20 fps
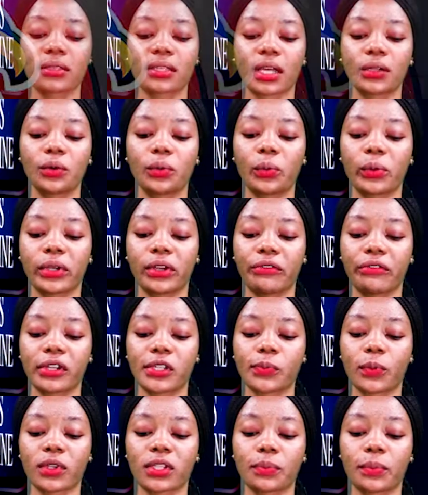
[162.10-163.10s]
saddled with the
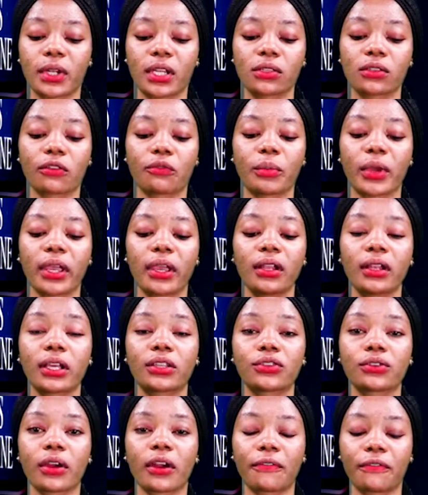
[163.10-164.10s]
responsibility of making
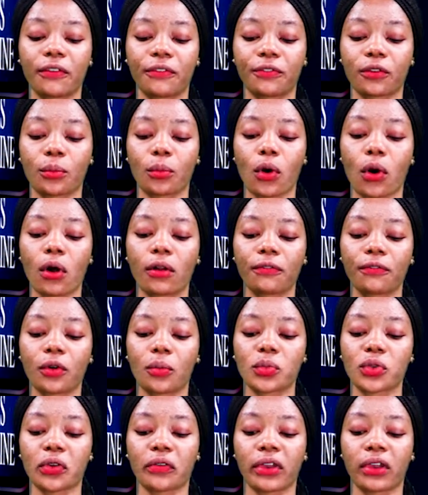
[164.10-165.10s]
Nigeria free from all
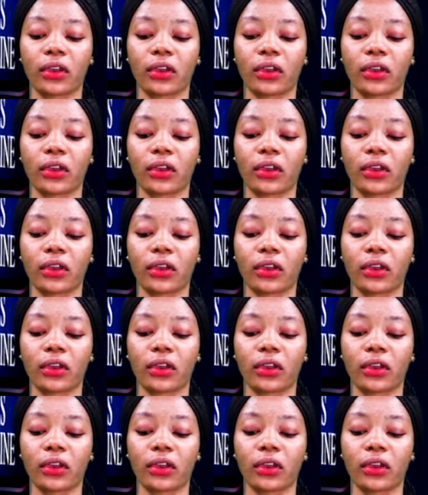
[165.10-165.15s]
forms